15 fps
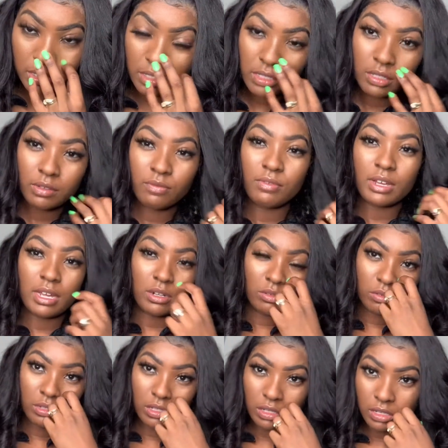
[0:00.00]
is the
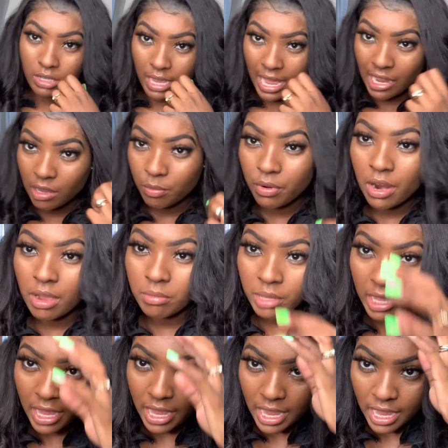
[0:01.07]
final look. I could
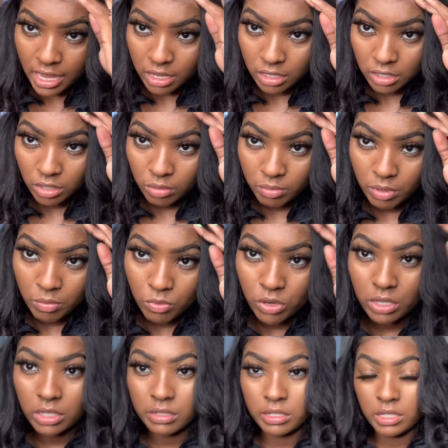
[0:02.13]
probably add a little bit more
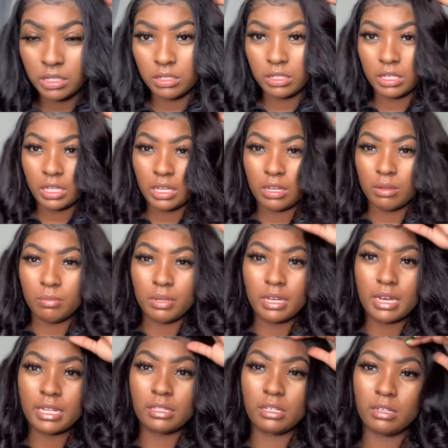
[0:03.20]
concealer here, but
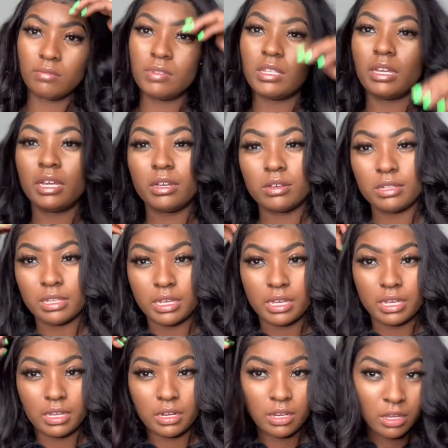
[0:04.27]
I love the
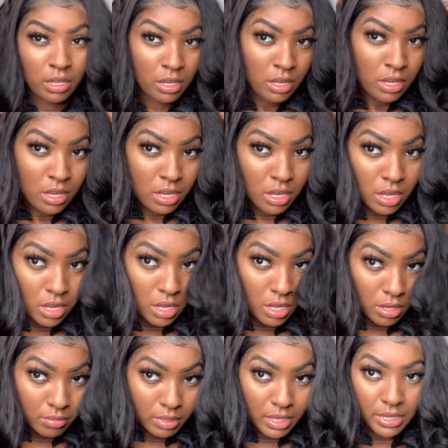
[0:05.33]
hairline.
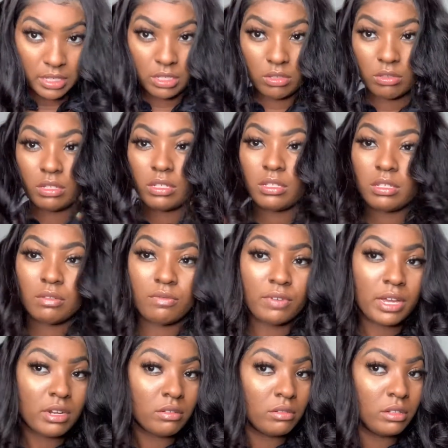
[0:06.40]
Yeah, so this is the
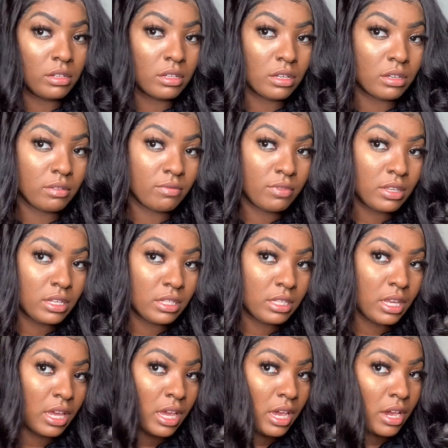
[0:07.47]
final look of this
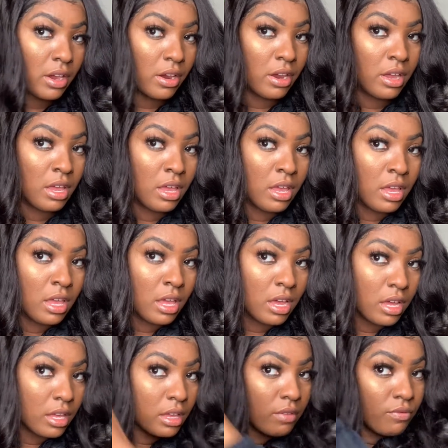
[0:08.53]
hair.
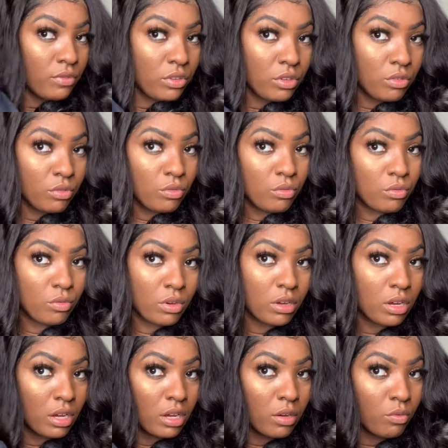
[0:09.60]
If you
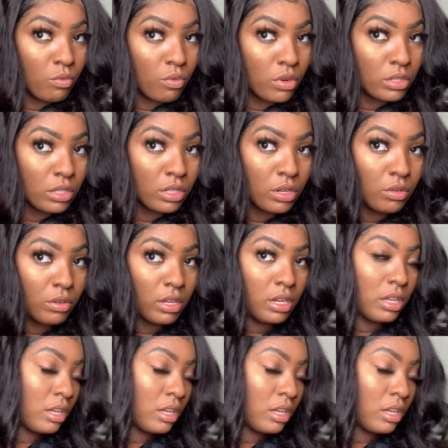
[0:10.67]
want to know any